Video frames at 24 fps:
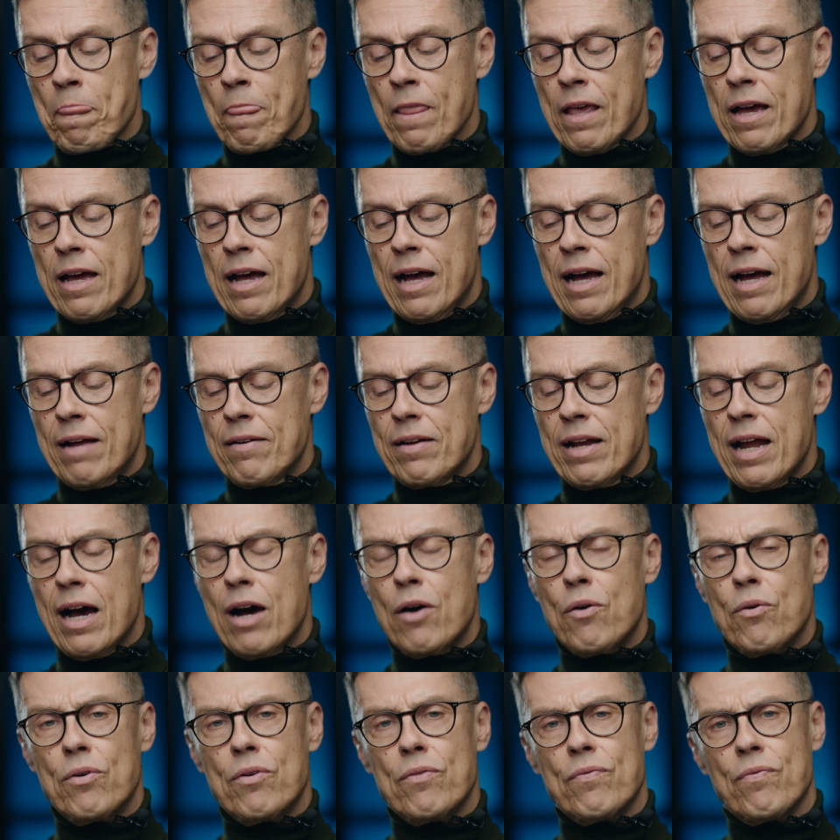
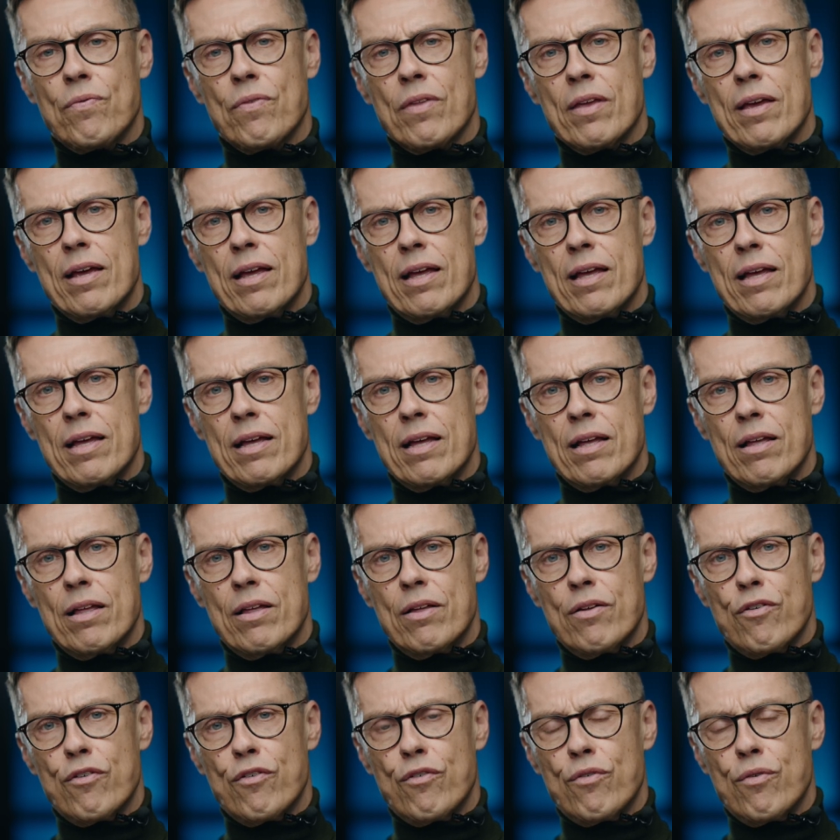Now,
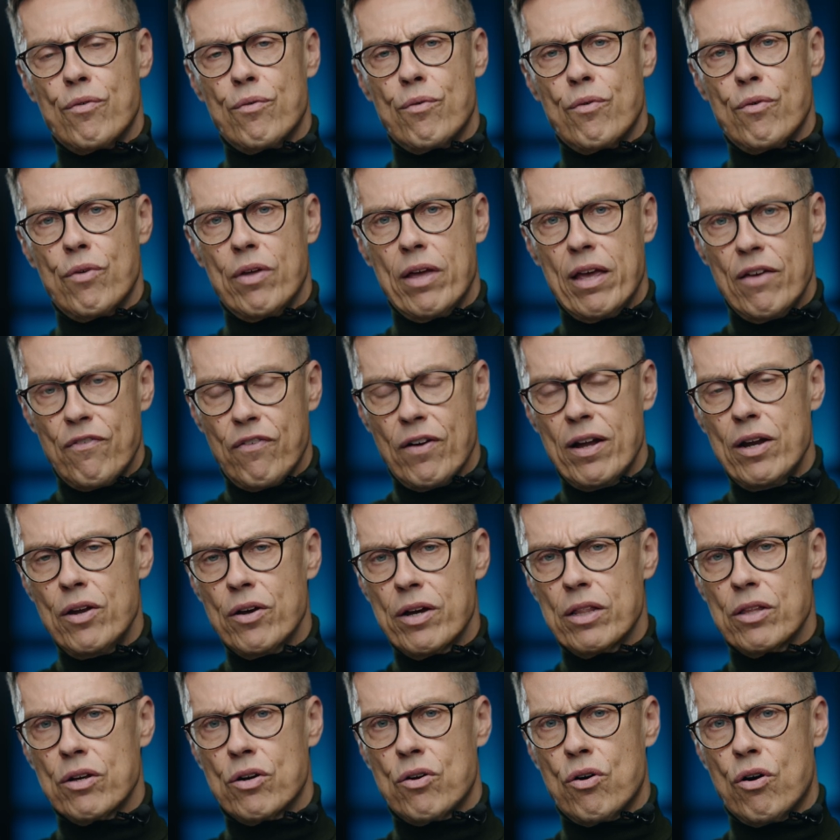if I look
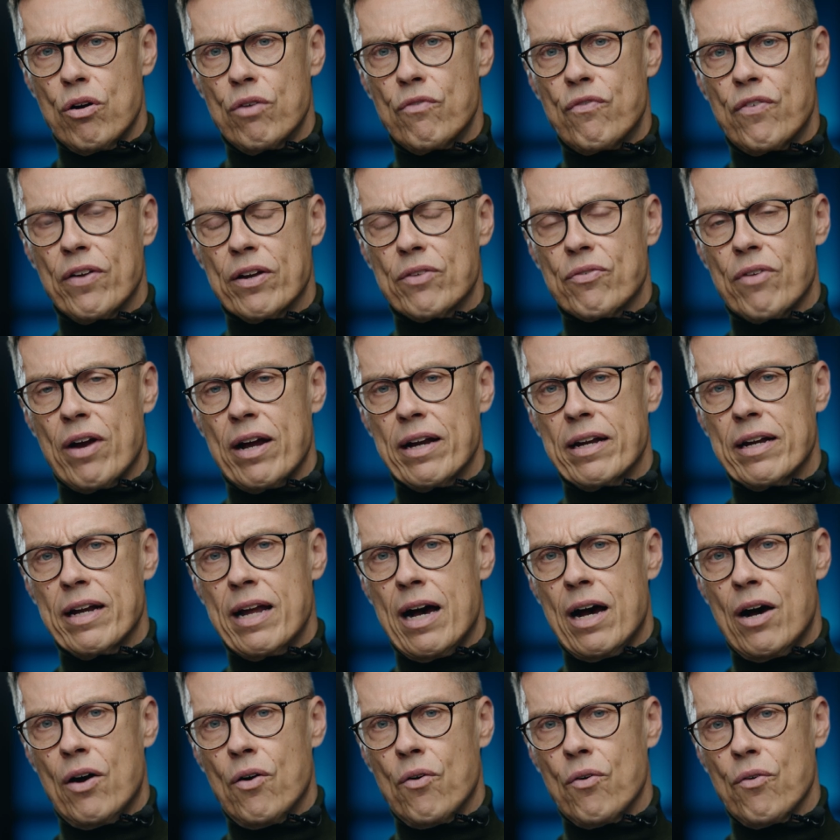at the conflict right
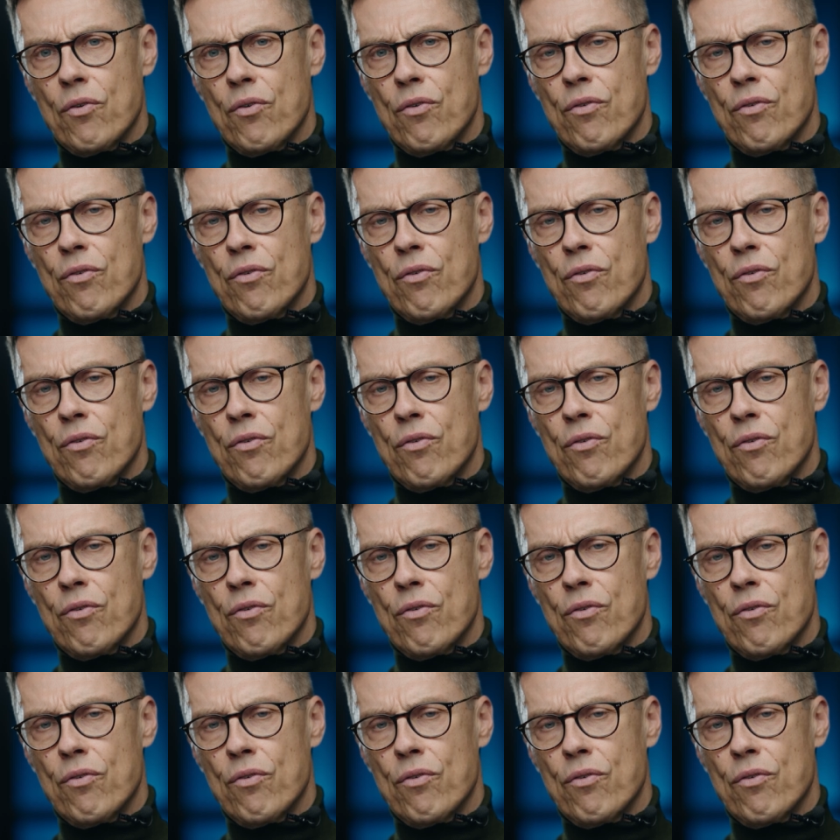now